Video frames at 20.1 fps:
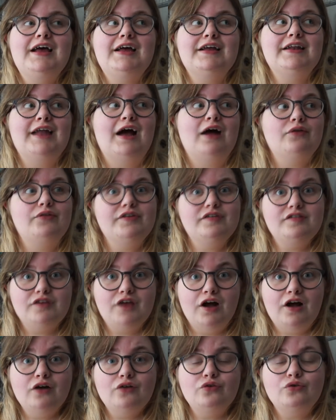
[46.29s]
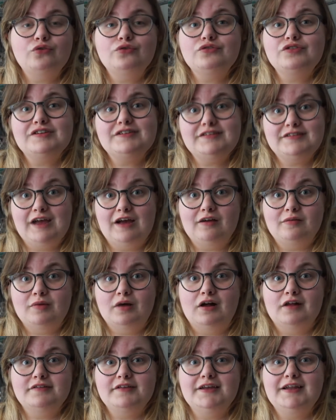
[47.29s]
Now, this girl called Sarah
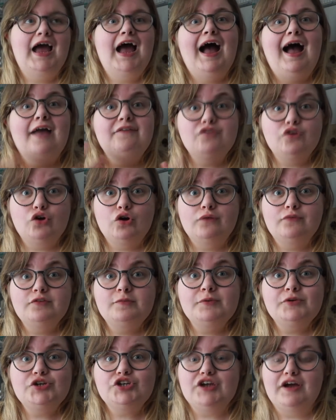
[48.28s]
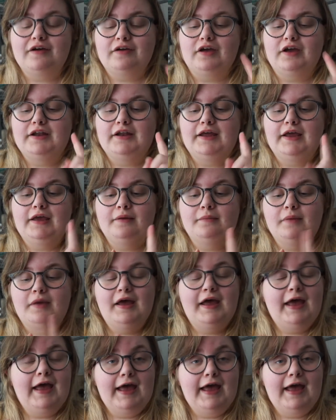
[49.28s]
Martin, I feel comfortable sharing her name,